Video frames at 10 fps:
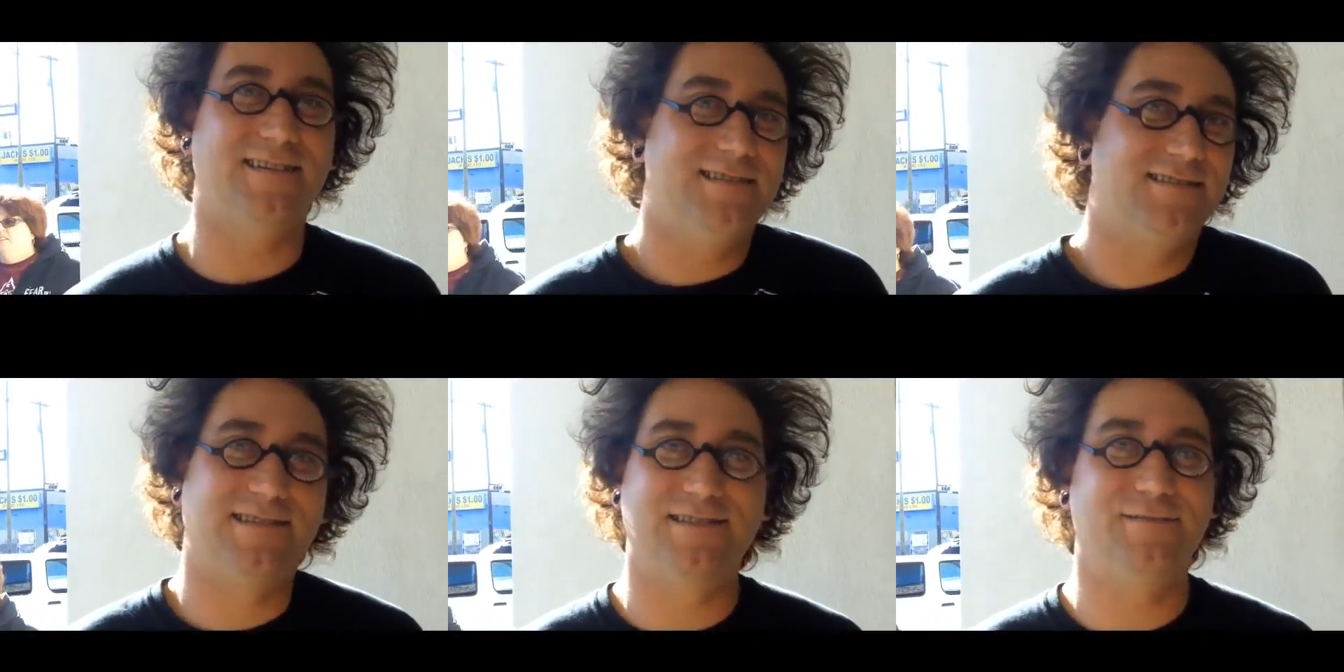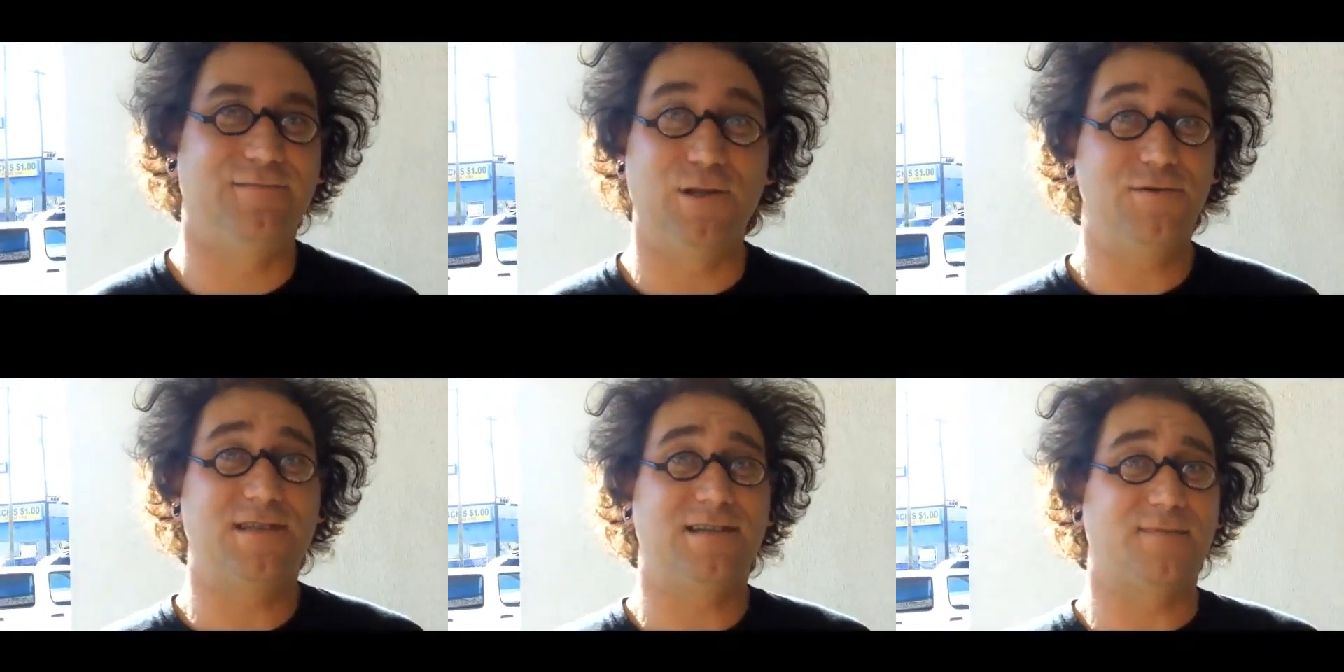into
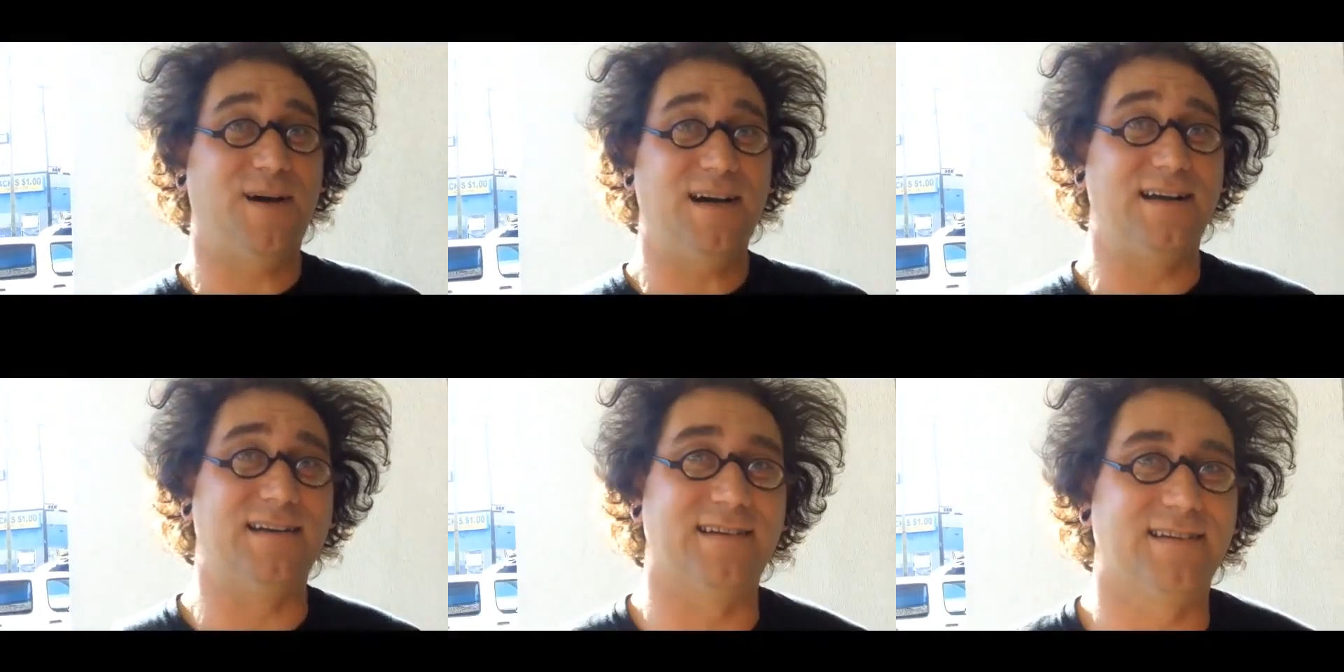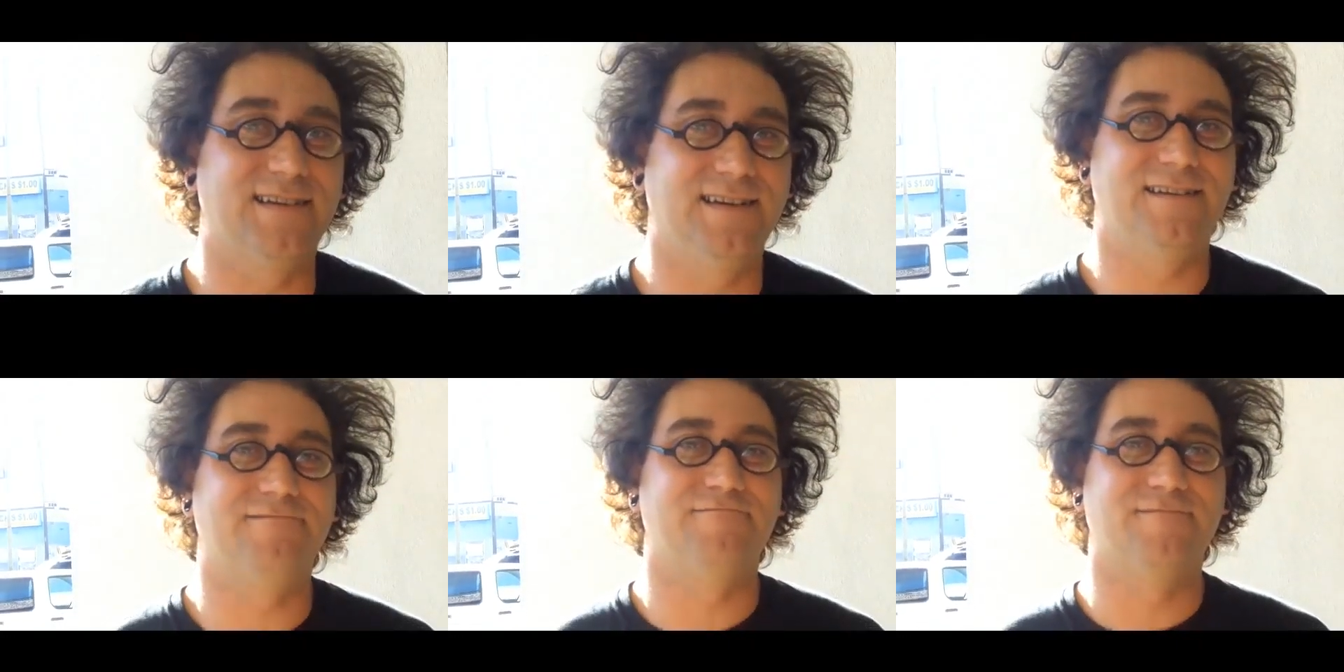losing his mind. And